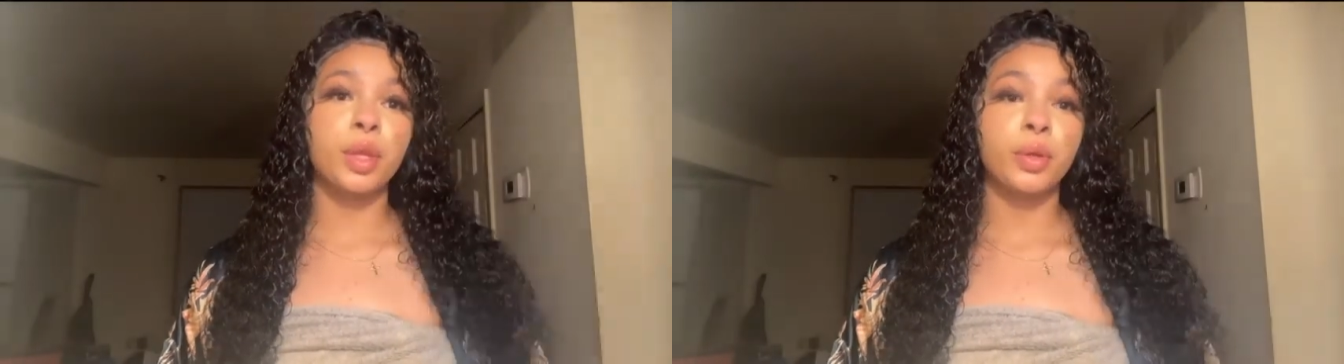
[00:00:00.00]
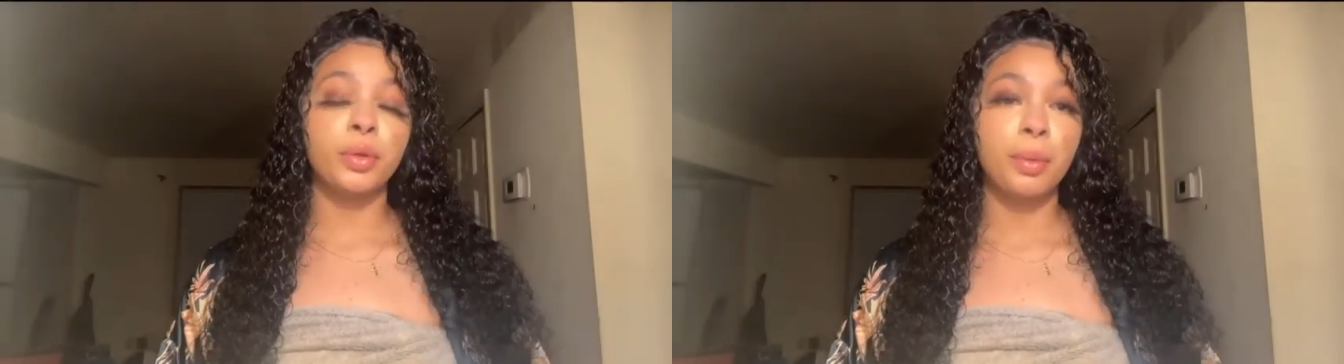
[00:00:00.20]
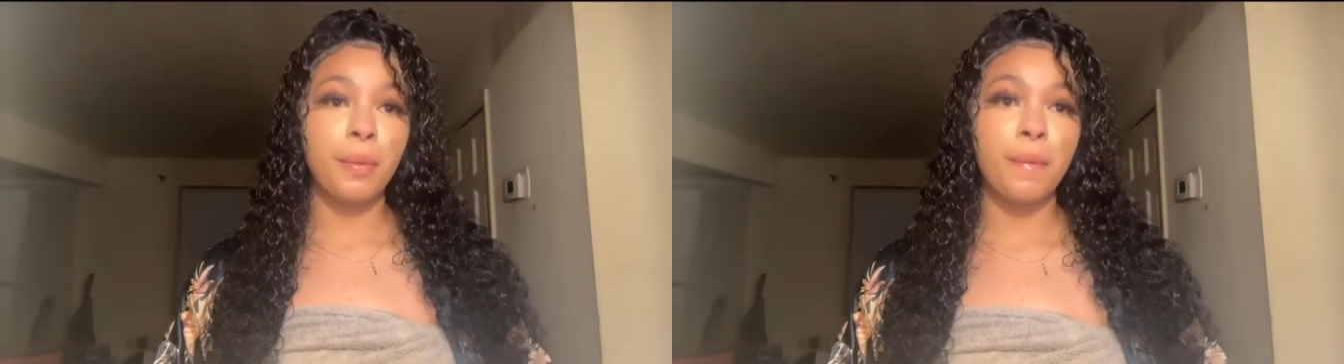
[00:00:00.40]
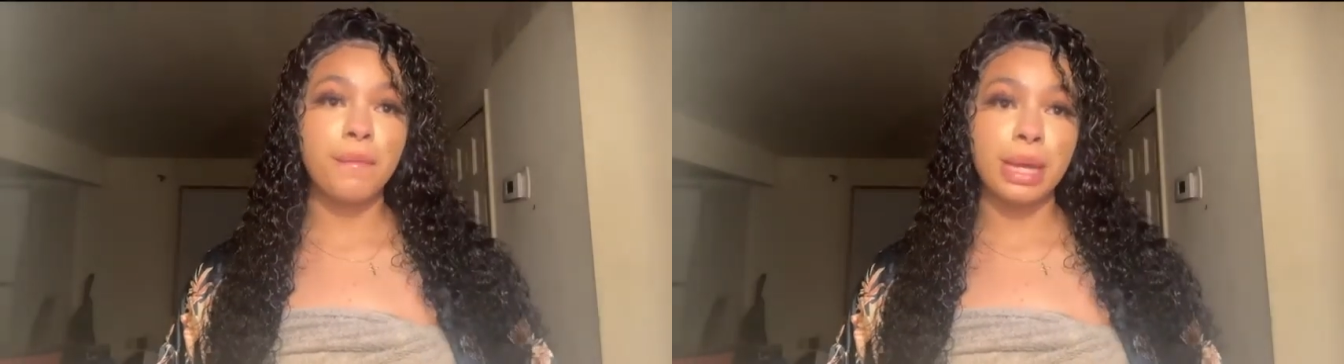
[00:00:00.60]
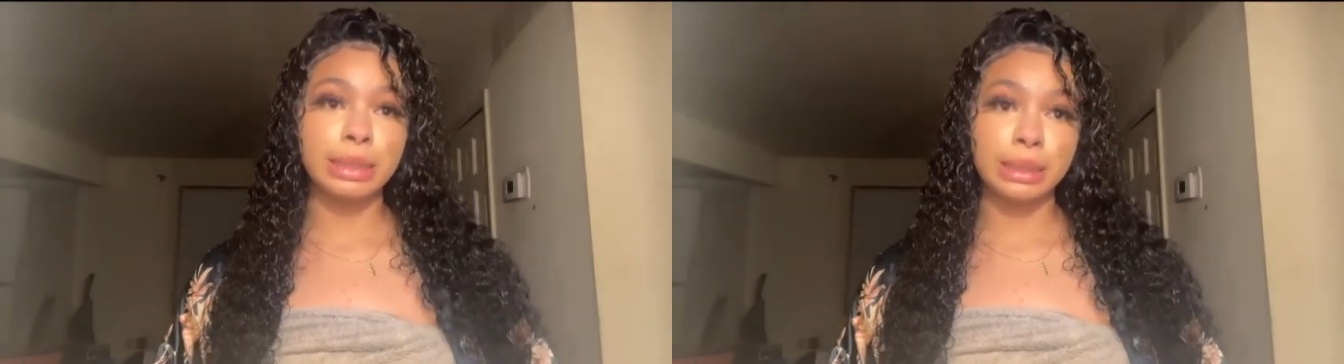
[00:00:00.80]
You could put
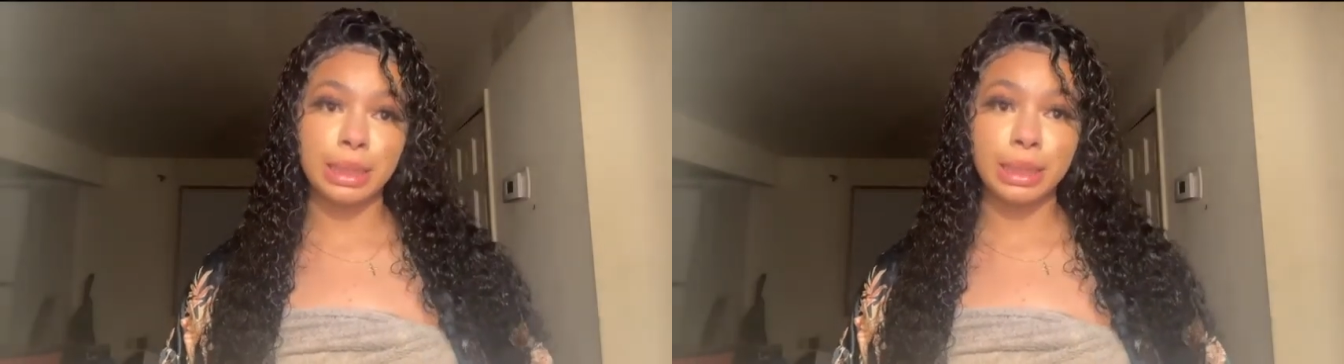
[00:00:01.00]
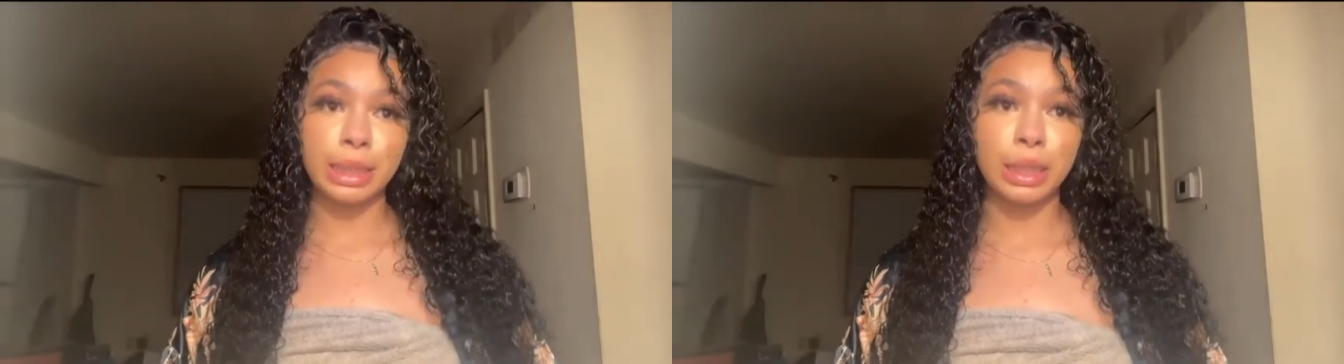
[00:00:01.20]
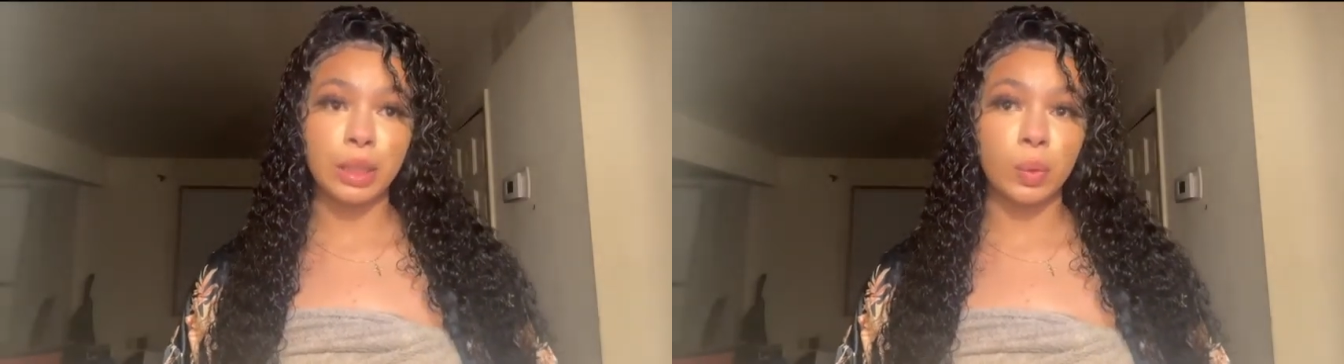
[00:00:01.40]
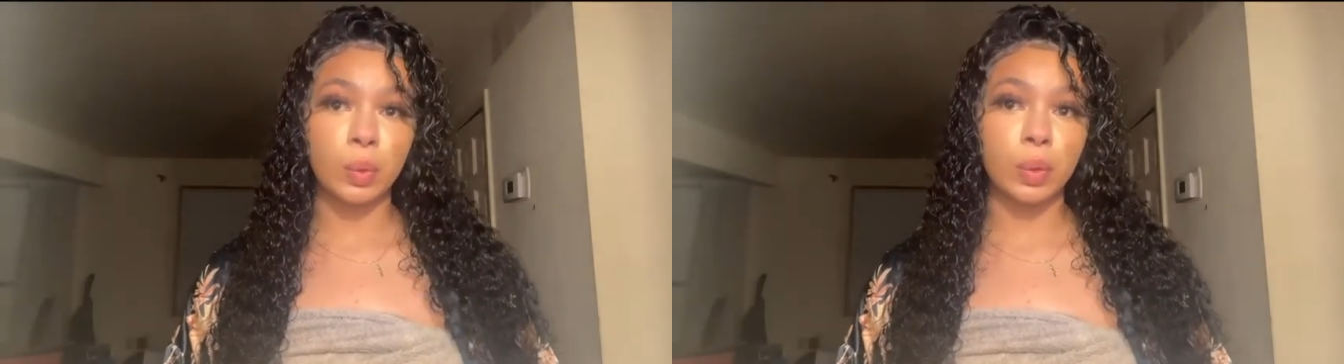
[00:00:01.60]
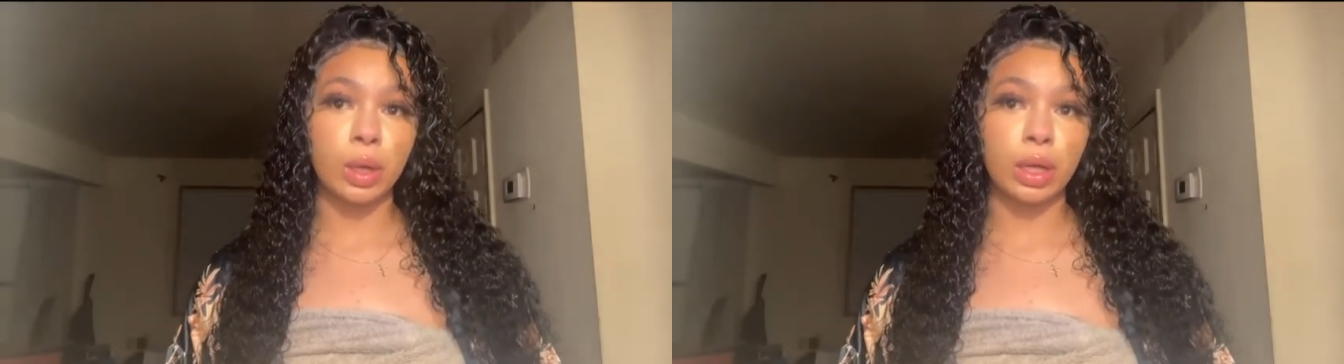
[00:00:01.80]
Vaseline
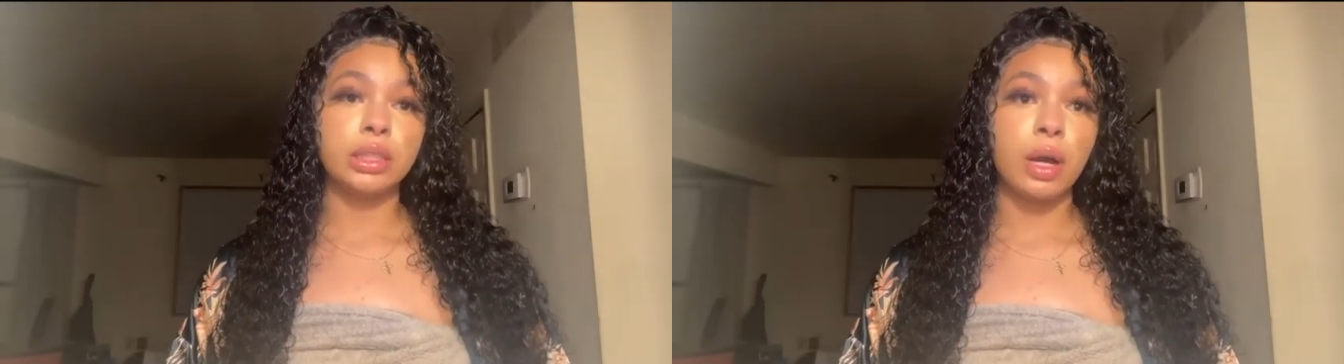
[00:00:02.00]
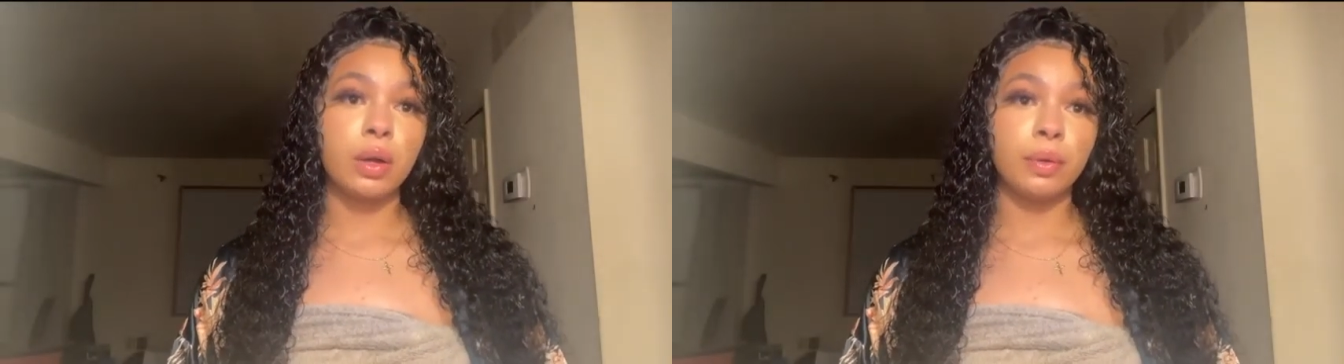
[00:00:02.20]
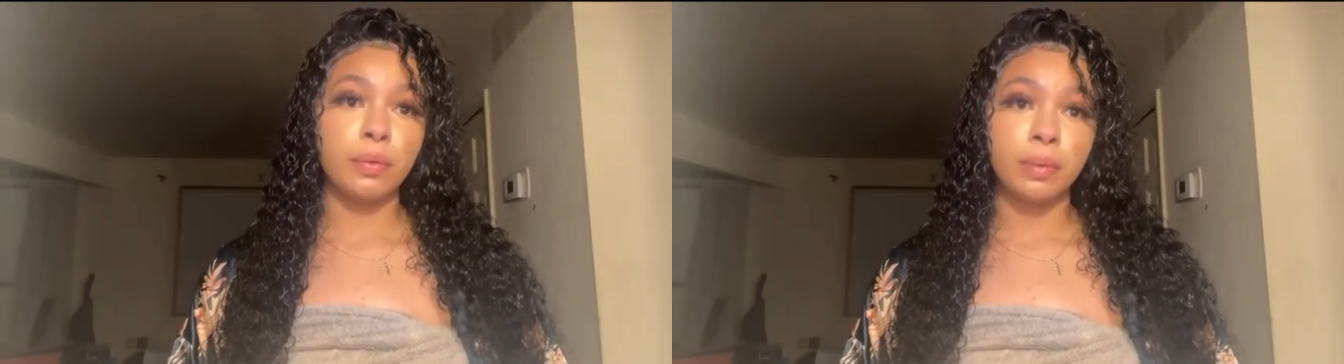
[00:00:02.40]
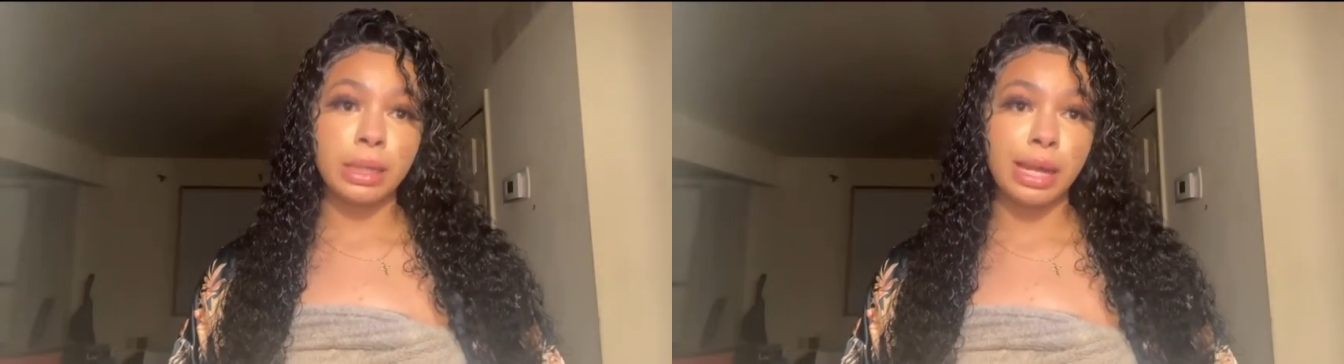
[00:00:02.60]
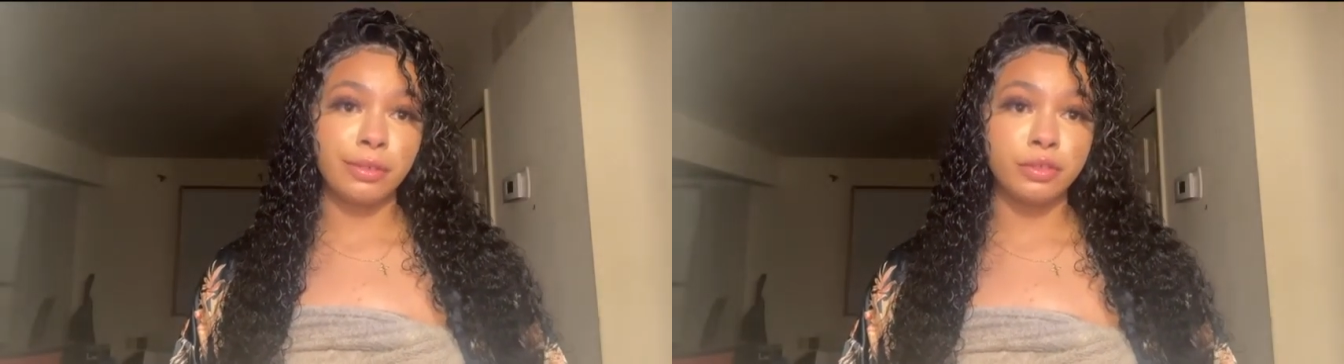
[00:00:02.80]
on your feet
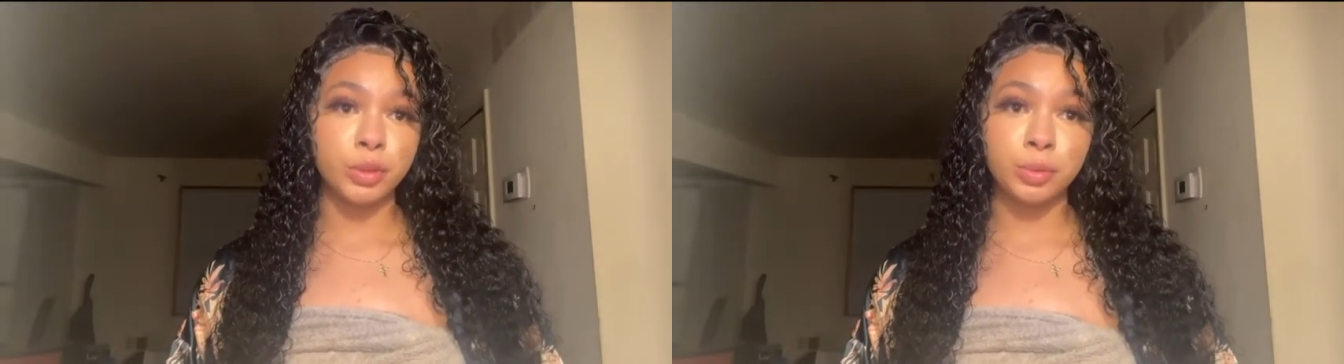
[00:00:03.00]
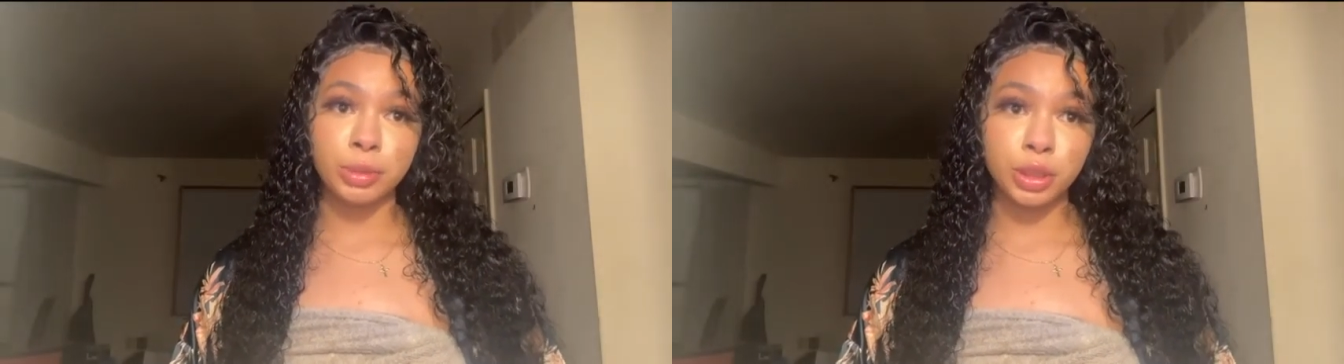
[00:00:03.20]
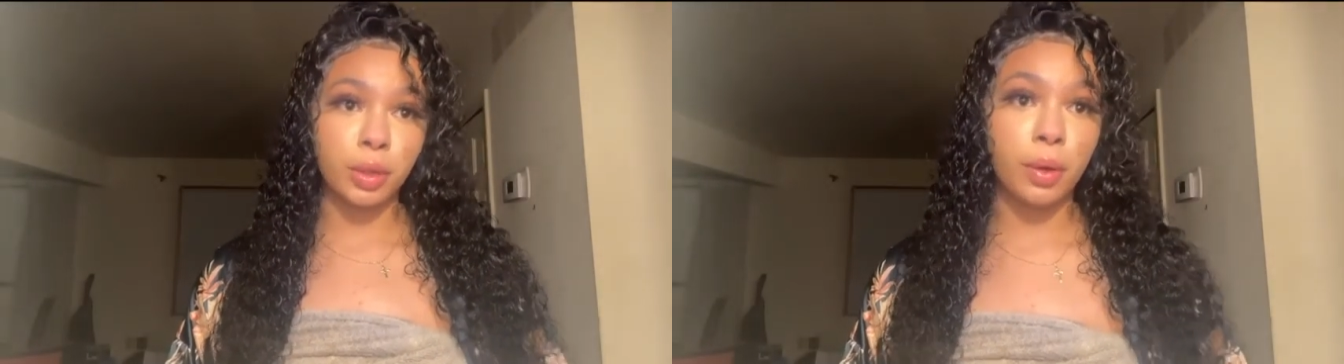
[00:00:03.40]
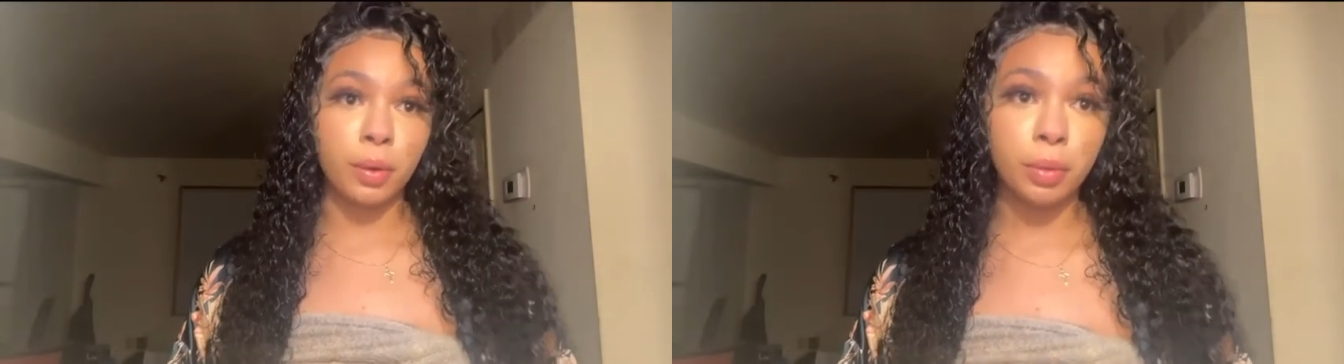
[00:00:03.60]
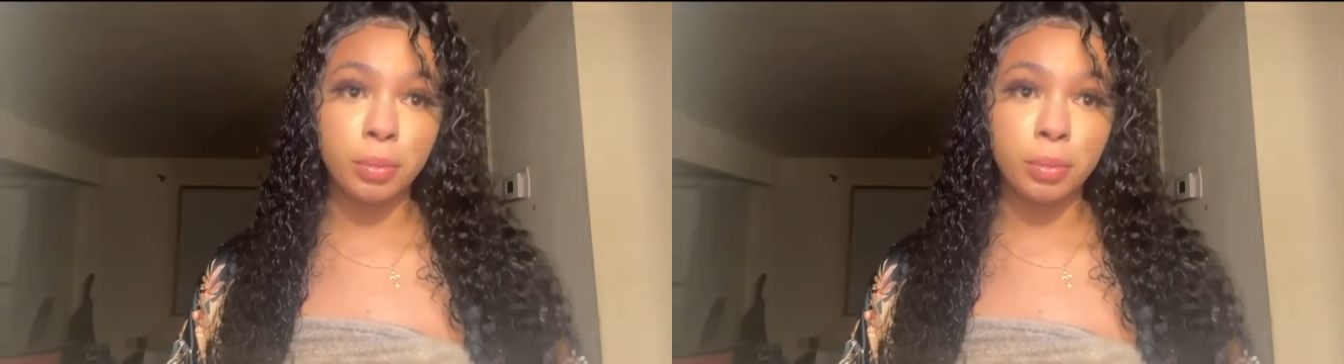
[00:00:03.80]
after you put your